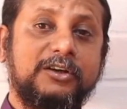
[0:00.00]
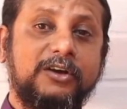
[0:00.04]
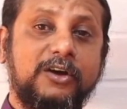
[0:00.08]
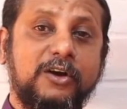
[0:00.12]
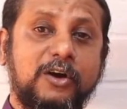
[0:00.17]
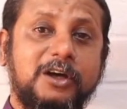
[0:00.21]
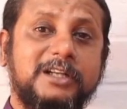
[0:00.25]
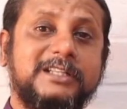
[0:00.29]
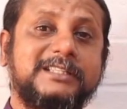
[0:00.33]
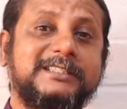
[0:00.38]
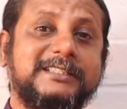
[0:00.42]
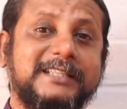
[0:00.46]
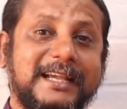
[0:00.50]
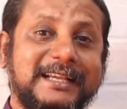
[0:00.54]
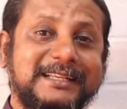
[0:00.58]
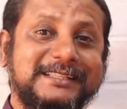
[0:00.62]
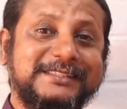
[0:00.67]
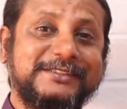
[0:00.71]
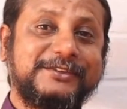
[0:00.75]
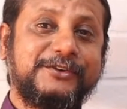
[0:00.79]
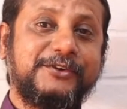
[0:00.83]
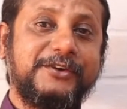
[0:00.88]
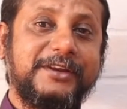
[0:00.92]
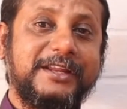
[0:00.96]

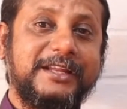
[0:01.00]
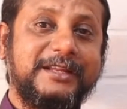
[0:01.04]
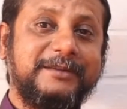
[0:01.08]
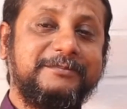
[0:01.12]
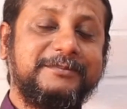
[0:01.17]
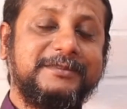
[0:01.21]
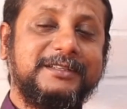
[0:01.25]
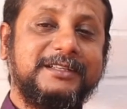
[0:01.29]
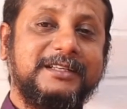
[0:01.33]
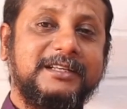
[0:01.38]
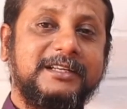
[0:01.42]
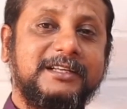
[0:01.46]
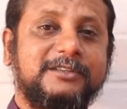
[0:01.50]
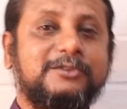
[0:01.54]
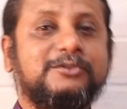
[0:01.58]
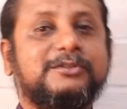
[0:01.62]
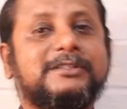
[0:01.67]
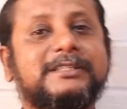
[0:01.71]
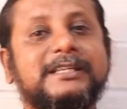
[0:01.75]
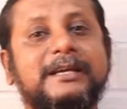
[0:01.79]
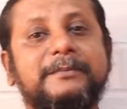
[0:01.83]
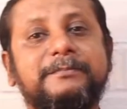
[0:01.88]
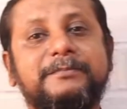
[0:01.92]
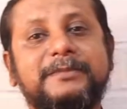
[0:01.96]
God-sized dream to
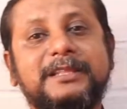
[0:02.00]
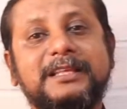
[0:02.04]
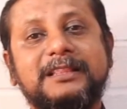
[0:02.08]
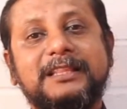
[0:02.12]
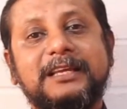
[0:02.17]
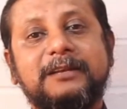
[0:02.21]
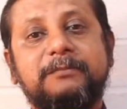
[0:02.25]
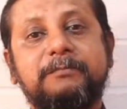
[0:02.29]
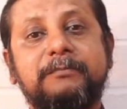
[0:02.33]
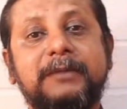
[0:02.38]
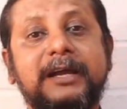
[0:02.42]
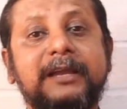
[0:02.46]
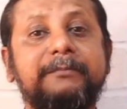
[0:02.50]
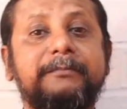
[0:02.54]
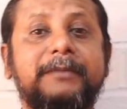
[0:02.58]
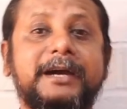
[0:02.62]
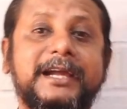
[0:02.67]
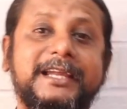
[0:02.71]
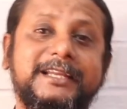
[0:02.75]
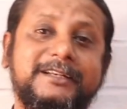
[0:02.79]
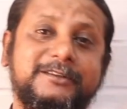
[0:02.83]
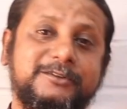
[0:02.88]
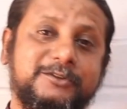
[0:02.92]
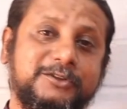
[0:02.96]
something that my
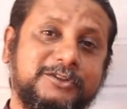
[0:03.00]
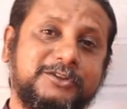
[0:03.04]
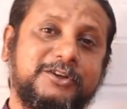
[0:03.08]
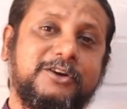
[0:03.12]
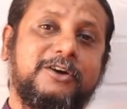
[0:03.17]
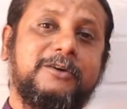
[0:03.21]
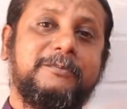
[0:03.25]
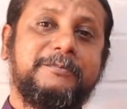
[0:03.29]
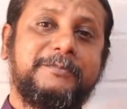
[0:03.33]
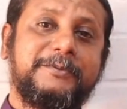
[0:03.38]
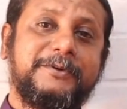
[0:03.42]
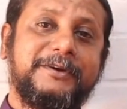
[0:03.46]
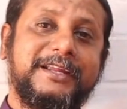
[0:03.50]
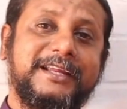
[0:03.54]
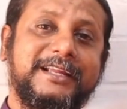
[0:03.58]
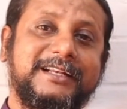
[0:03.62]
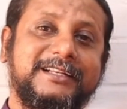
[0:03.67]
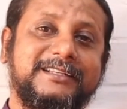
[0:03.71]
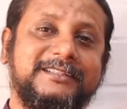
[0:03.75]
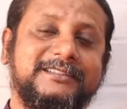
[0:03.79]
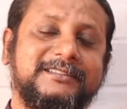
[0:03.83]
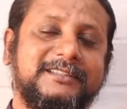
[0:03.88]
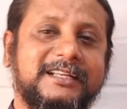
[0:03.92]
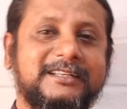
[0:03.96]
mind could
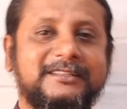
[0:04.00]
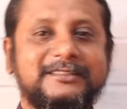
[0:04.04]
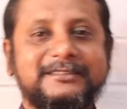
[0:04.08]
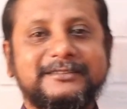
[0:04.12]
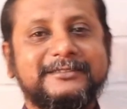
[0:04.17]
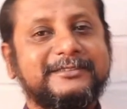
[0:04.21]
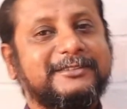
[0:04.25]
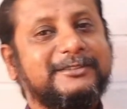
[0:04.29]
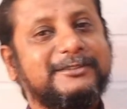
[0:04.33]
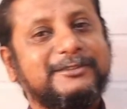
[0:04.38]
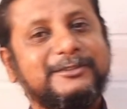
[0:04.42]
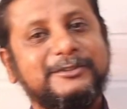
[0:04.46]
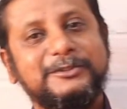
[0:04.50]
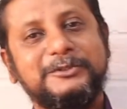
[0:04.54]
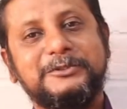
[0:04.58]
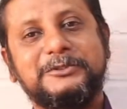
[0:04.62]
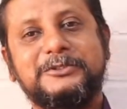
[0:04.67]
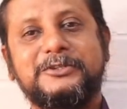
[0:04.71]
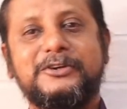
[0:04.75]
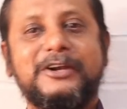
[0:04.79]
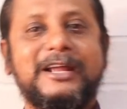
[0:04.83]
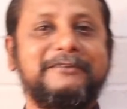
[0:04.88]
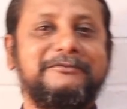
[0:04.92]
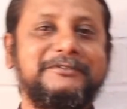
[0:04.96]
comprehend. That is, you know, you
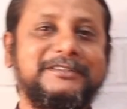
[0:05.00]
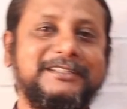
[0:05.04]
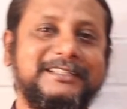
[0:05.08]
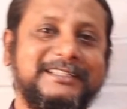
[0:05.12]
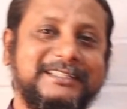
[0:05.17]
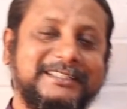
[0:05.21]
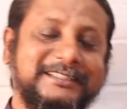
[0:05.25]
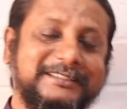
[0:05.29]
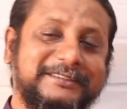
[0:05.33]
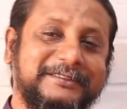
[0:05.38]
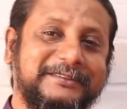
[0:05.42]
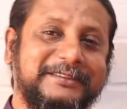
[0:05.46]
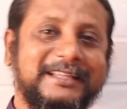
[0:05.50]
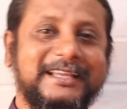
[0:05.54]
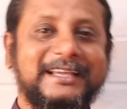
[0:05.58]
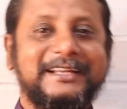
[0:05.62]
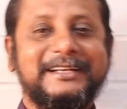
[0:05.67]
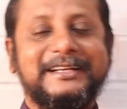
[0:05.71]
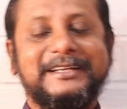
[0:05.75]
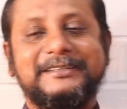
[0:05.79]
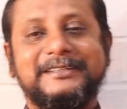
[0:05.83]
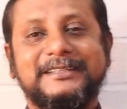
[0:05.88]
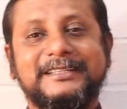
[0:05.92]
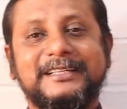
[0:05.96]
travel here and there.
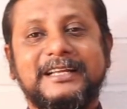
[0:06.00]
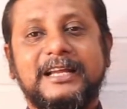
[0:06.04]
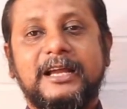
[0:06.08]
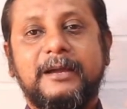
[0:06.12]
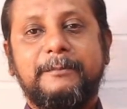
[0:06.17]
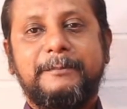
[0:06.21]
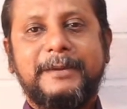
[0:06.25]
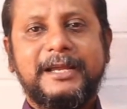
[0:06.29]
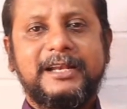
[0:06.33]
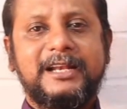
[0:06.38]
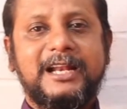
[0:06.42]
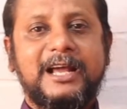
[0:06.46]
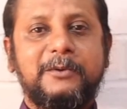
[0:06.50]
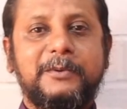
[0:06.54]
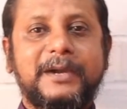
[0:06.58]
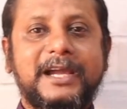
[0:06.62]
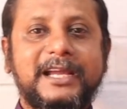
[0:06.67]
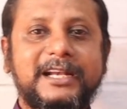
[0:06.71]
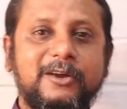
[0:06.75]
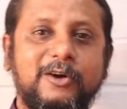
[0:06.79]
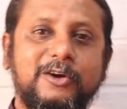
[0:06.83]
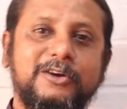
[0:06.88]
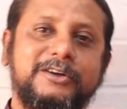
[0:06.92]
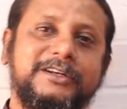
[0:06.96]
And by now I
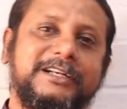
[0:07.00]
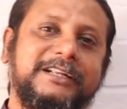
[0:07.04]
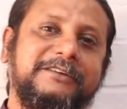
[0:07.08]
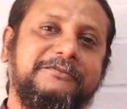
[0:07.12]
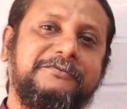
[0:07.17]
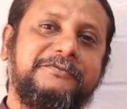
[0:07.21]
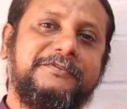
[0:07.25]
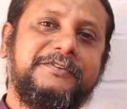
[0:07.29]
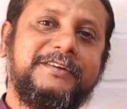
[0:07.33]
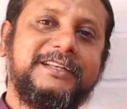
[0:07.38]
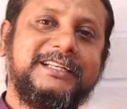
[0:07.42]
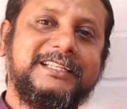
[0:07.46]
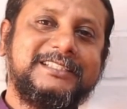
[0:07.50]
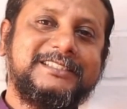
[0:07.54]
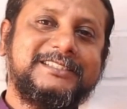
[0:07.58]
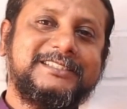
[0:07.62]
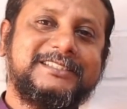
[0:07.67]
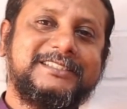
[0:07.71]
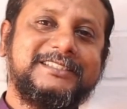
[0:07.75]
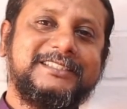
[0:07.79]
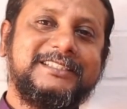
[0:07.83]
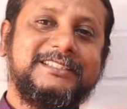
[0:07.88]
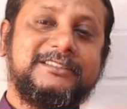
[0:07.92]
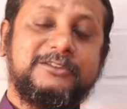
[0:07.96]
had already
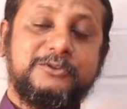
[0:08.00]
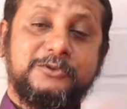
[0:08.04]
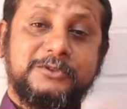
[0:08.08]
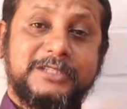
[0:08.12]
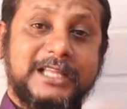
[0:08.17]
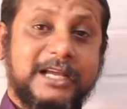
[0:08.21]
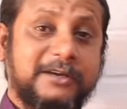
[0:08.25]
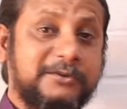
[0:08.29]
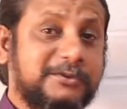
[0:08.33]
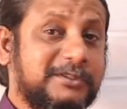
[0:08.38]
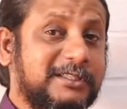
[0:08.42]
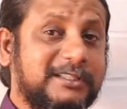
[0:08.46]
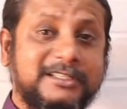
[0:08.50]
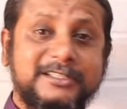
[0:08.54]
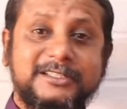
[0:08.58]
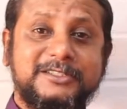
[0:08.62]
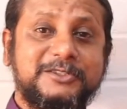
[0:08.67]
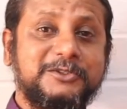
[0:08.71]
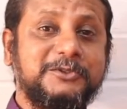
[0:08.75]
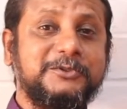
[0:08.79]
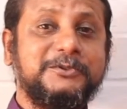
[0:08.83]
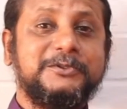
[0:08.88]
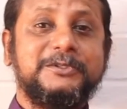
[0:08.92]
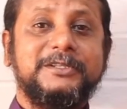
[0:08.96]
finished, in
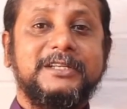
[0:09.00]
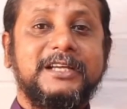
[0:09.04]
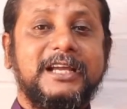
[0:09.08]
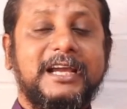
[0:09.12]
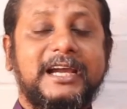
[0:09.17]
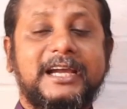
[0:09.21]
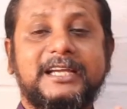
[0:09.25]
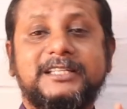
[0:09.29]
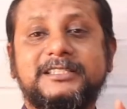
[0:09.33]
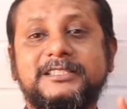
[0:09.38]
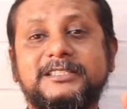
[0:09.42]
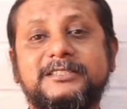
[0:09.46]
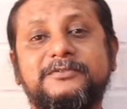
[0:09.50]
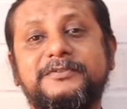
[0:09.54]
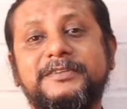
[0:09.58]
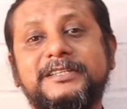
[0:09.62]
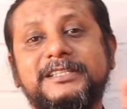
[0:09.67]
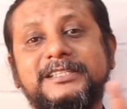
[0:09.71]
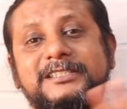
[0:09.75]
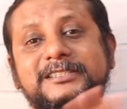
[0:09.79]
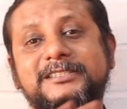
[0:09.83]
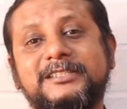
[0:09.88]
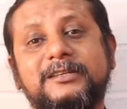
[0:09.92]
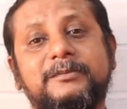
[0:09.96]
2002, I just
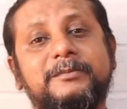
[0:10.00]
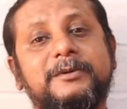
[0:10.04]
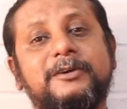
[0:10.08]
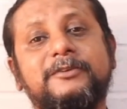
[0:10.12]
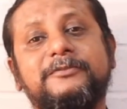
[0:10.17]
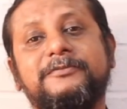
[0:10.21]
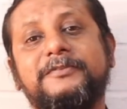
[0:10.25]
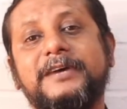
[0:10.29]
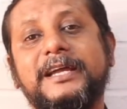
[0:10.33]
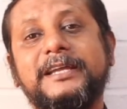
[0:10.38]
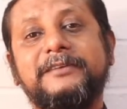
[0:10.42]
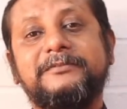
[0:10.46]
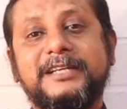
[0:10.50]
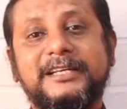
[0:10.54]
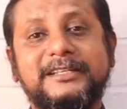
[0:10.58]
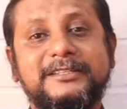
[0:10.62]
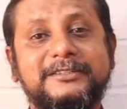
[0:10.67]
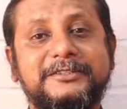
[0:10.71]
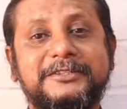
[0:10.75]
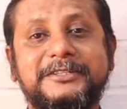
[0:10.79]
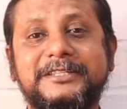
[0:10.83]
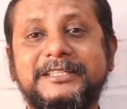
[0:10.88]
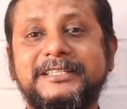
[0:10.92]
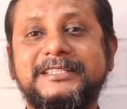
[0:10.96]
finished about 5
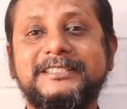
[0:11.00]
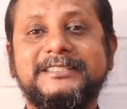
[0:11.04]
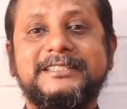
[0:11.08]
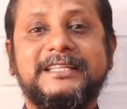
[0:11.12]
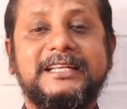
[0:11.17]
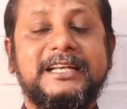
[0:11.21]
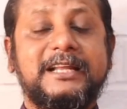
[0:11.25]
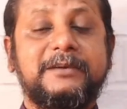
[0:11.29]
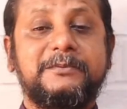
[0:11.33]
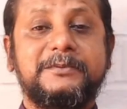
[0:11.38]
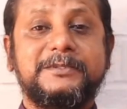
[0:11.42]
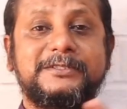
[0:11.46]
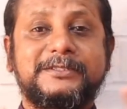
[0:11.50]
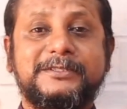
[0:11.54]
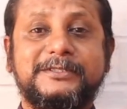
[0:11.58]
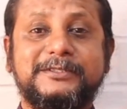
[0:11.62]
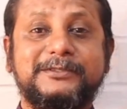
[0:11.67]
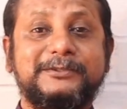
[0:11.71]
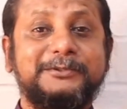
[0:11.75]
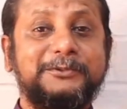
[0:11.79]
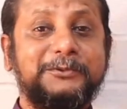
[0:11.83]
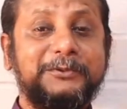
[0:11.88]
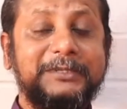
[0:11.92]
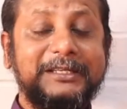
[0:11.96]
countries, and I
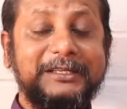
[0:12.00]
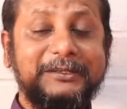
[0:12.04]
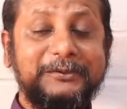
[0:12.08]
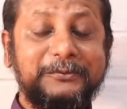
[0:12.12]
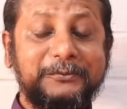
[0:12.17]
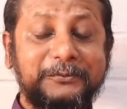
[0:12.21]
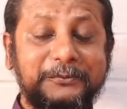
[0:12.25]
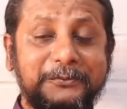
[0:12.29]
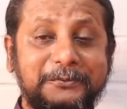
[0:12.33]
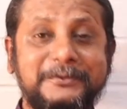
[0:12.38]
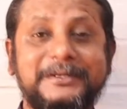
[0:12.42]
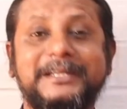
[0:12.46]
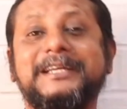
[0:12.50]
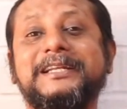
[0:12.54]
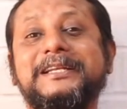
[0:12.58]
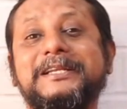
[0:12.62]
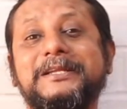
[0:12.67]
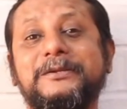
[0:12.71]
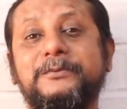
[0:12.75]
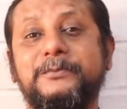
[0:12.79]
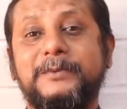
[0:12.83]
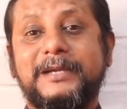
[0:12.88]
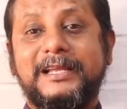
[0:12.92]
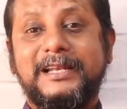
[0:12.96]
was doing
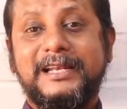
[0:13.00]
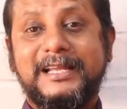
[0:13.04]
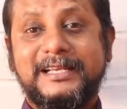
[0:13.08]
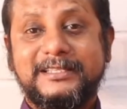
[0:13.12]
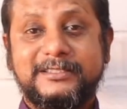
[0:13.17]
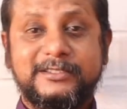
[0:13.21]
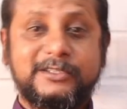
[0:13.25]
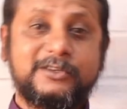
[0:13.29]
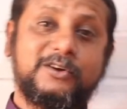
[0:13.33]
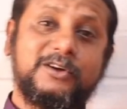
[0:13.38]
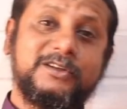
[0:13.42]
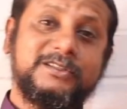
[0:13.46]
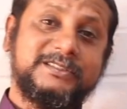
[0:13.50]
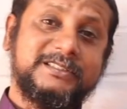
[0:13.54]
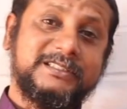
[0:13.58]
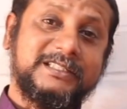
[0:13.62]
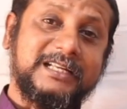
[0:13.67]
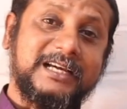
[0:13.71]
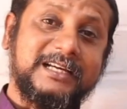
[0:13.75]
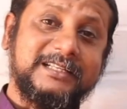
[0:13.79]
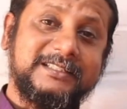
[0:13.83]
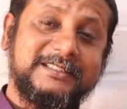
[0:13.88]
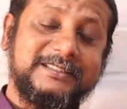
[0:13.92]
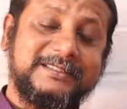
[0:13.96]
really well as a concert
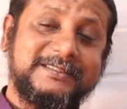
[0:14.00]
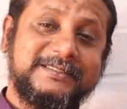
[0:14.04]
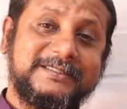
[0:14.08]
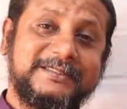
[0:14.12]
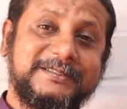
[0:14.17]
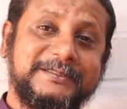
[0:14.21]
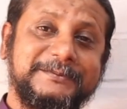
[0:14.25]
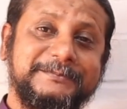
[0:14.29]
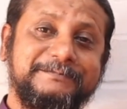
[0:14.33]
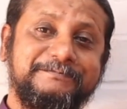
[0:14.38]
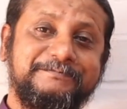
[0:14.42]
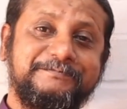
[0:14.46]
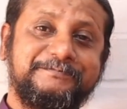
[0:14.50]
artist.